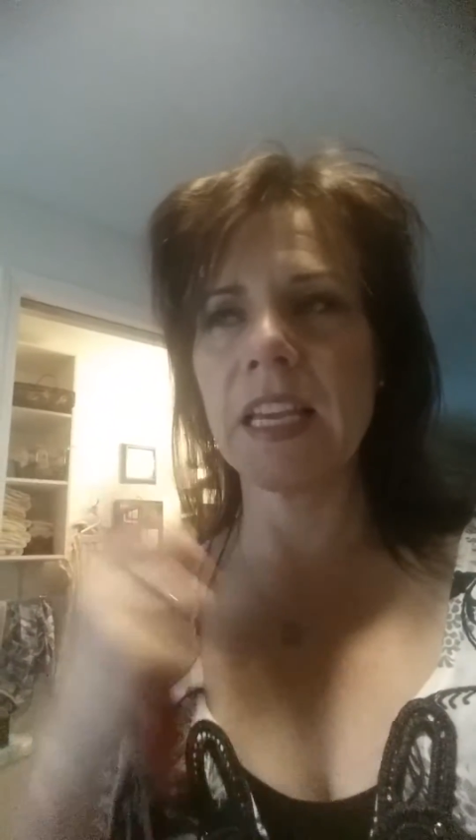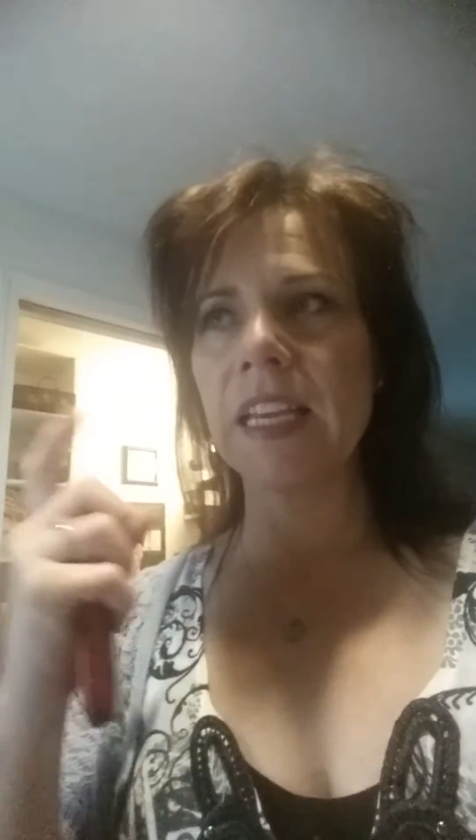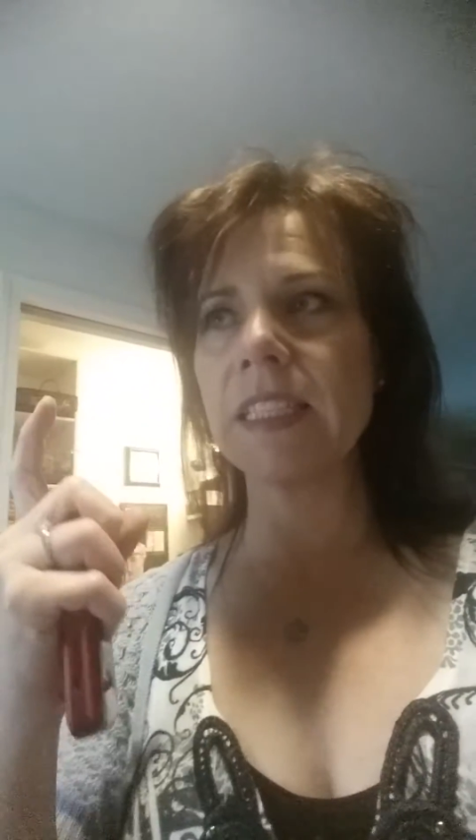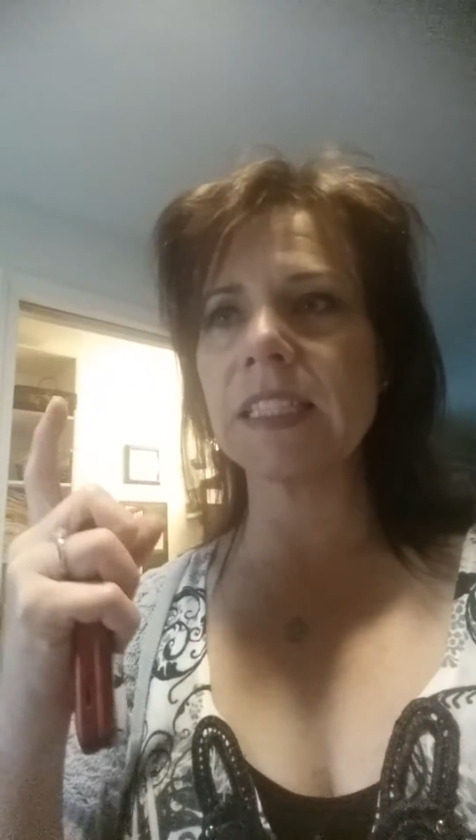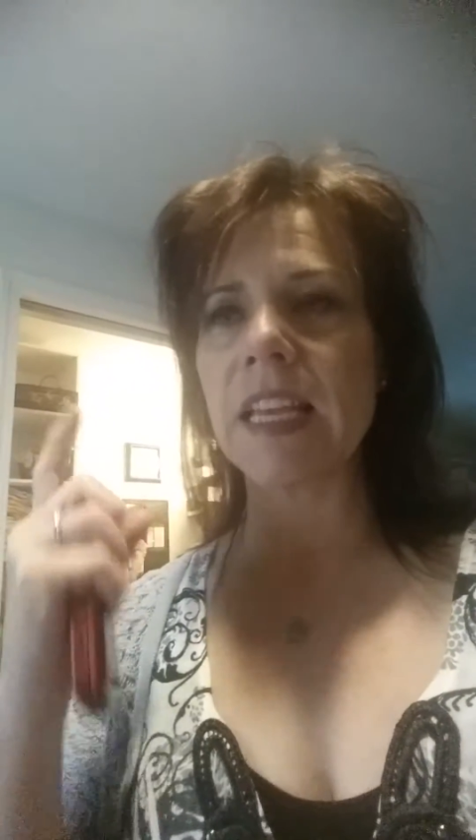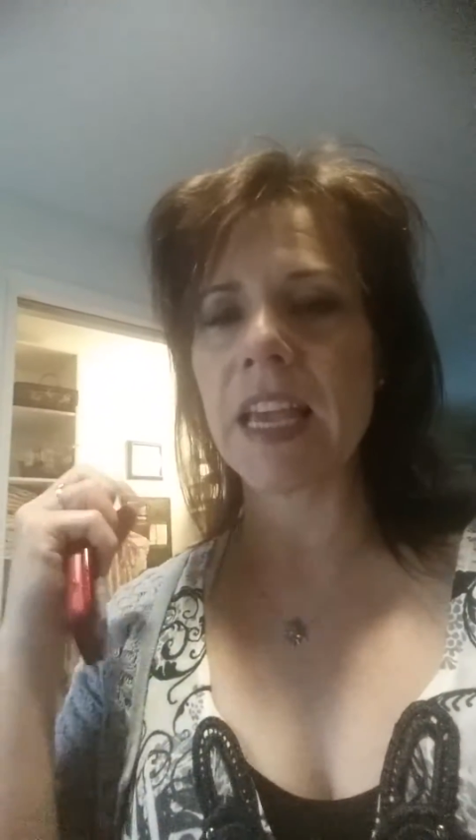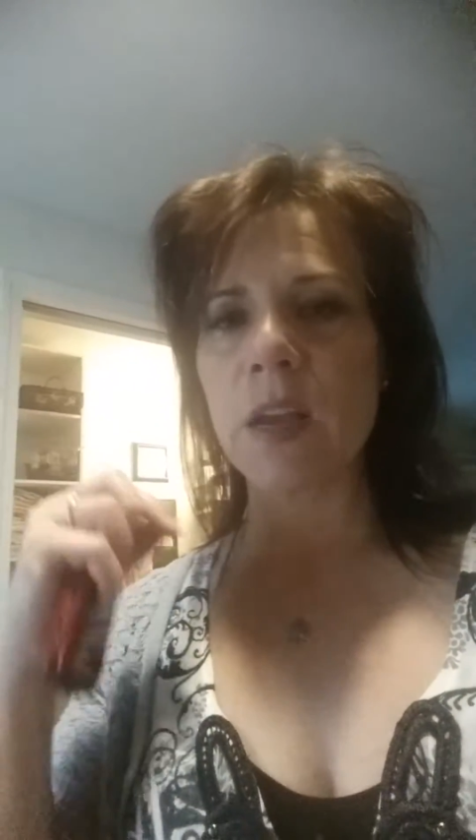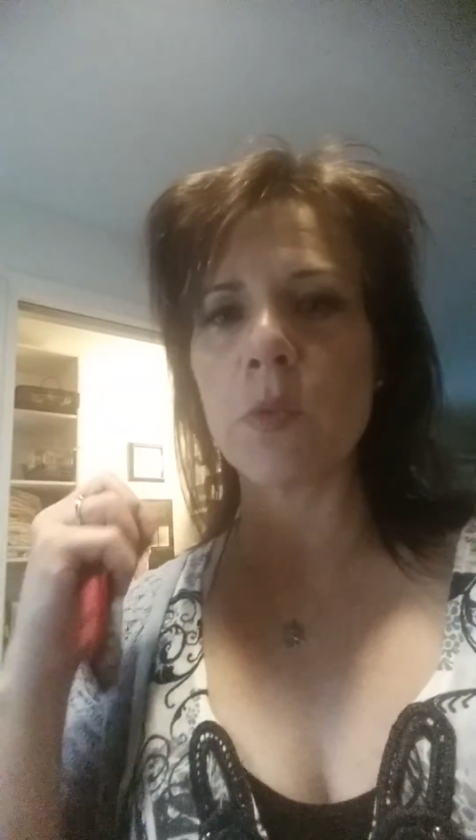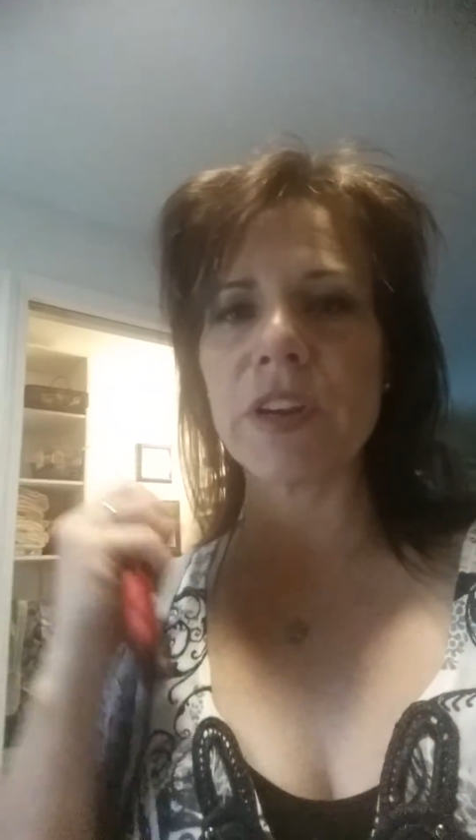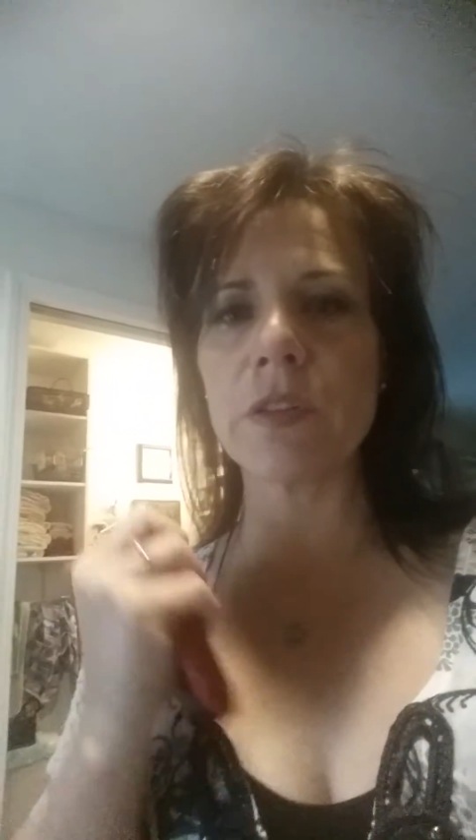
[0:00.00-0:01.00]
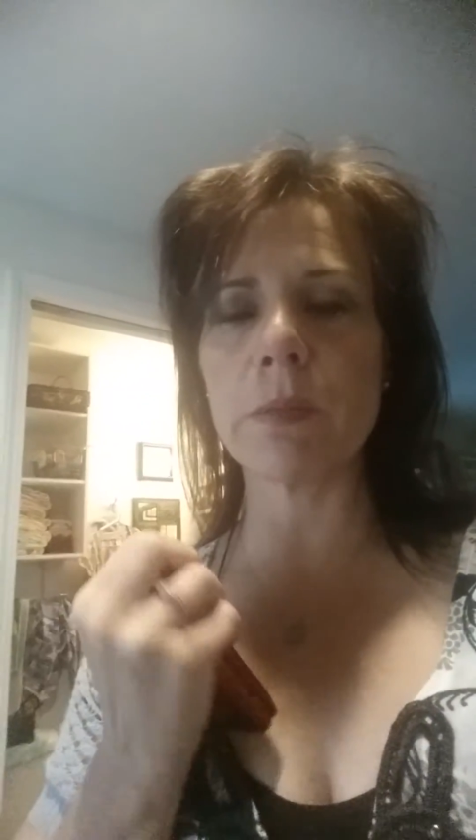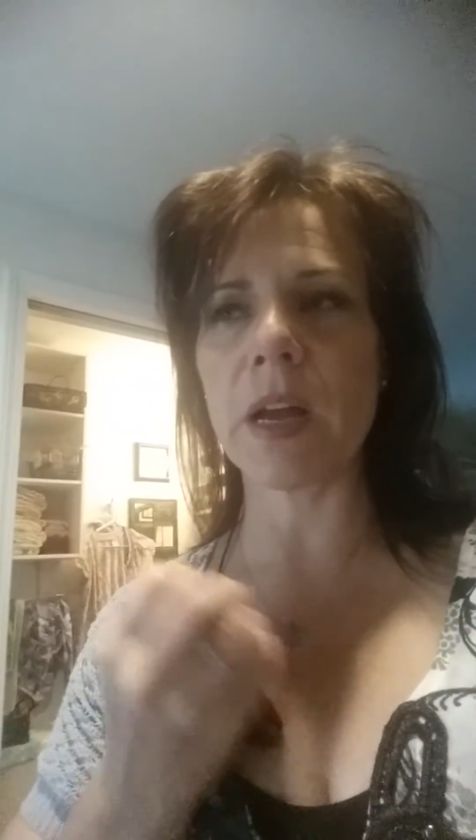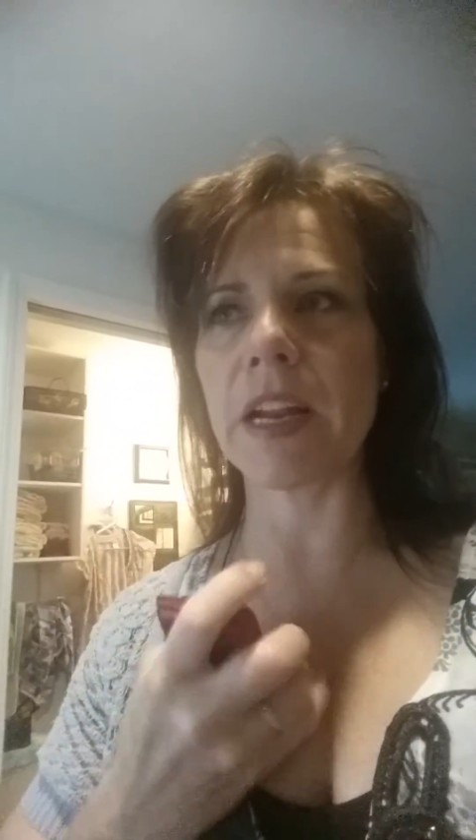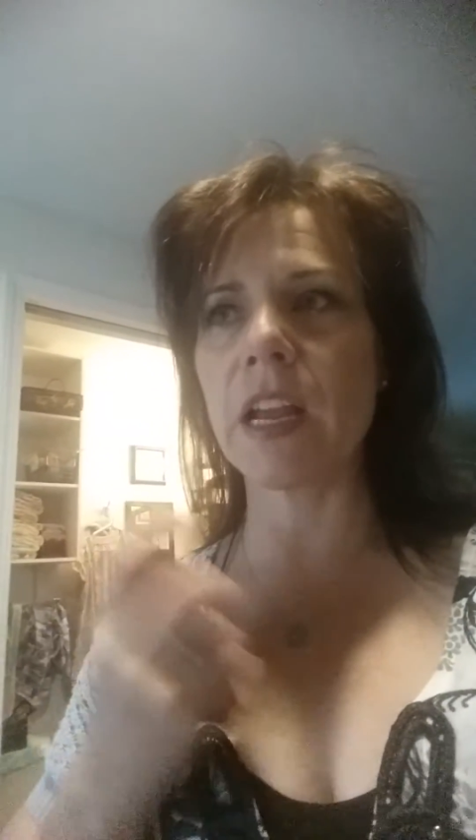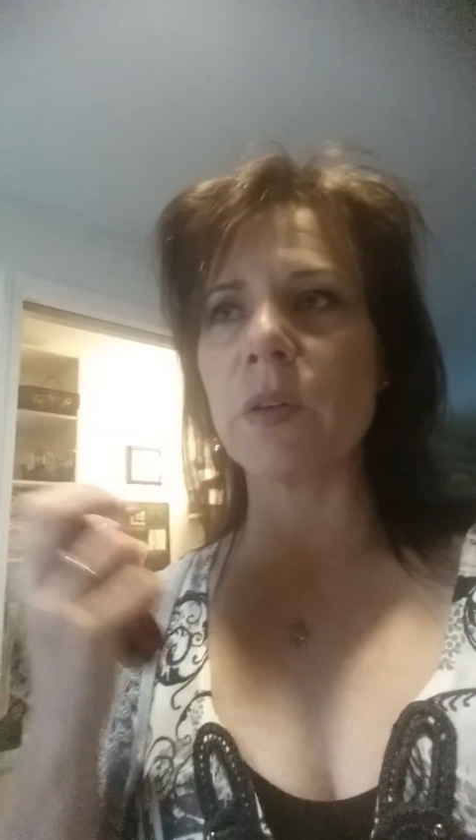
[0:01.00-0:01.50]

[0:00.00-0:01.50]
He is the head, we are the body.